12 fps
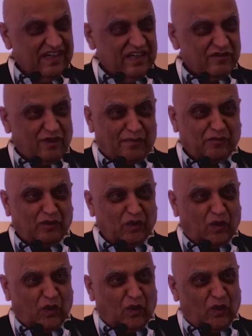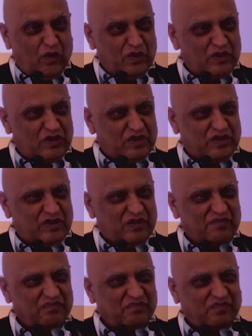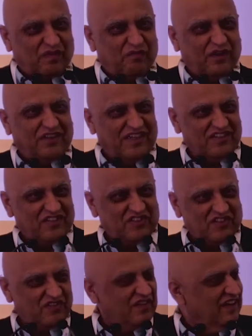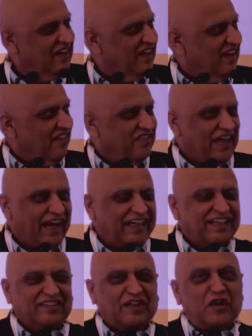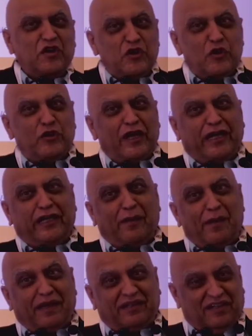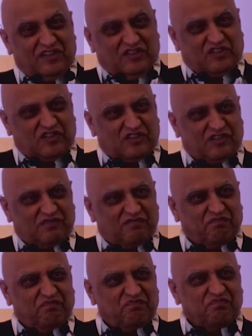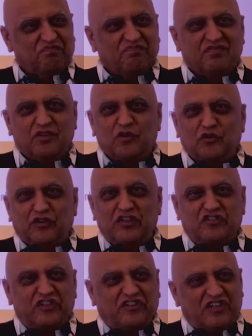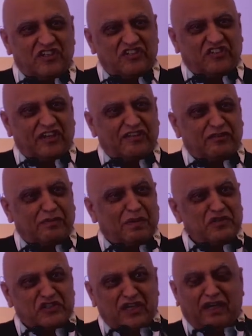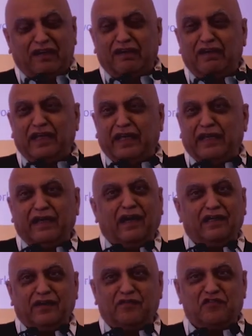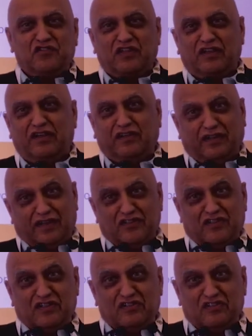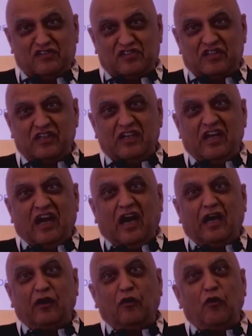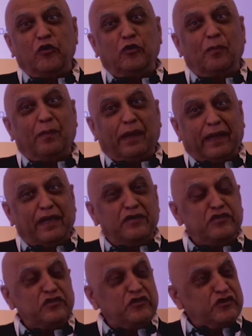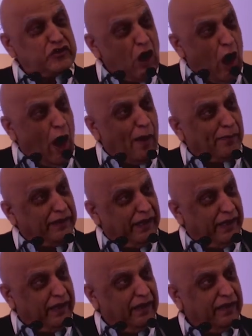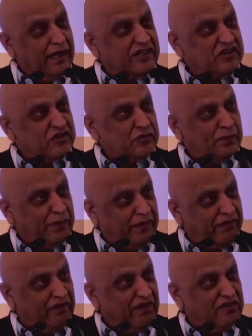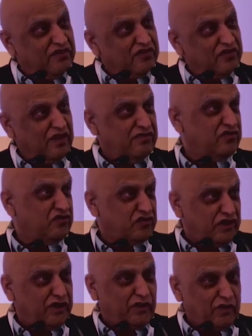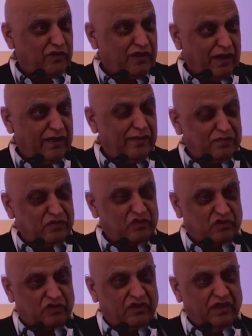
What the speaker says: So I'm going to close with this, that the new data methods using statistics, machine learning, and artificial intelligence are going to begin to dominate experience and stereotypes.